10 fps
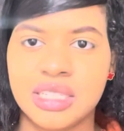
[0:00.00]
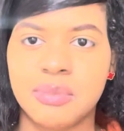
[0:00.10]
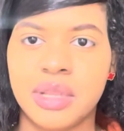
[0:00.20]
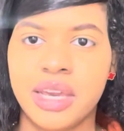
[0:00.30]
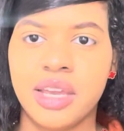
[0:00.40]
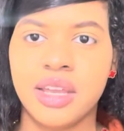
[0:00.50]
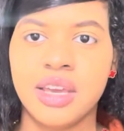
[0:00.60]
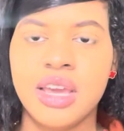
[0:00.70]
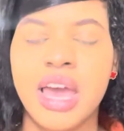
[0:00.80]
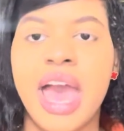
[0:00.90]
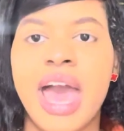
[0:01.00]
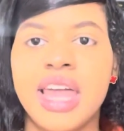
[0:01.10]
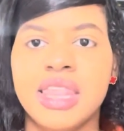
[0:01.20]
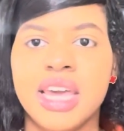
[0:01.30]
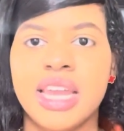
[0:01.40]
plate.
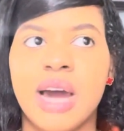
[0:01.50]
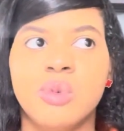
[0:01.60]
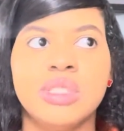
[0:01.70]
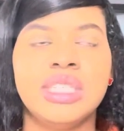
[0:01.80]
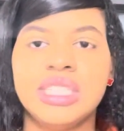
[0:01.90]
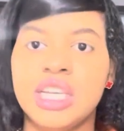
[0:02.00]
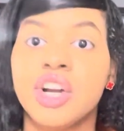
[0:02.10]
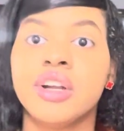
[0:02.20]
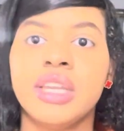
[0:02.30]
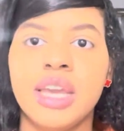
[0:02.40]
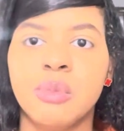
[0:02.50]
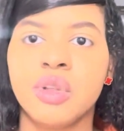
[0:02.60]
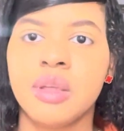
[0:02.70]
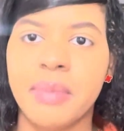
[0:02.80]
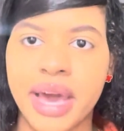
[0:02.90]
And then I would see her name
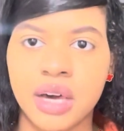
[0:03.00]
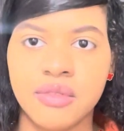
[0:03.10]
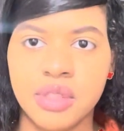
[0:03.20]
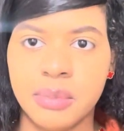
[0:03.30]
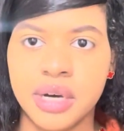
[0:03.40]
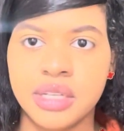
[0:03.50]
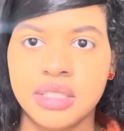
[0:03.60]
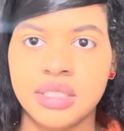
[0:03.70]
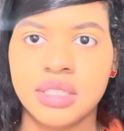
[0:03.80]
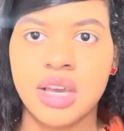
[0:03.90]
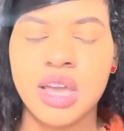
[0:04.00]
on the back of the bus.